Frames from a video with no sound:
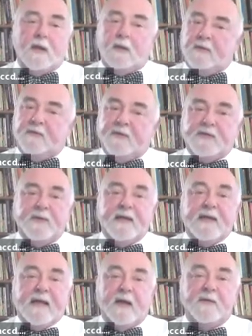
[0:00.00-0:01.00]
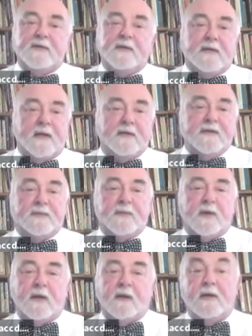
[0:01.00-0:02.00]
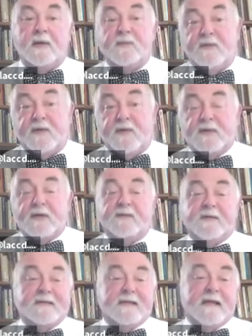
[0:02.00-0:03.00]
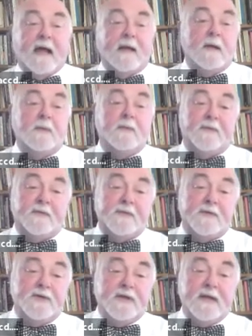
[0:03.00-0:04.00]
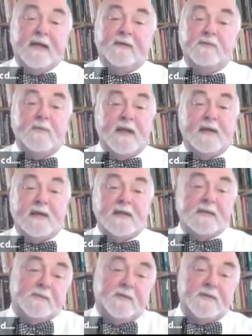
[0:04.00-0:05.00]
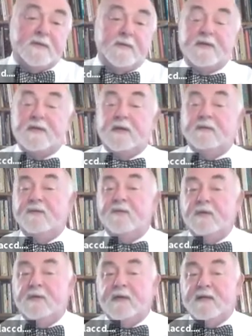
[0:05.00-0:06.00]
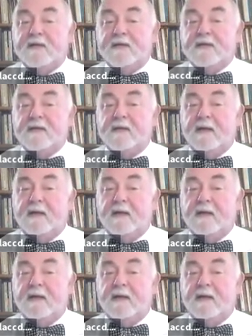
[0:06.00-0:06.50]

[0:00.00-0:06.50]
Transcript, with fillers: Professor E counts attendance as part of the grade, Professor F does not. Professor G gives many tests, Professor H gives few tests.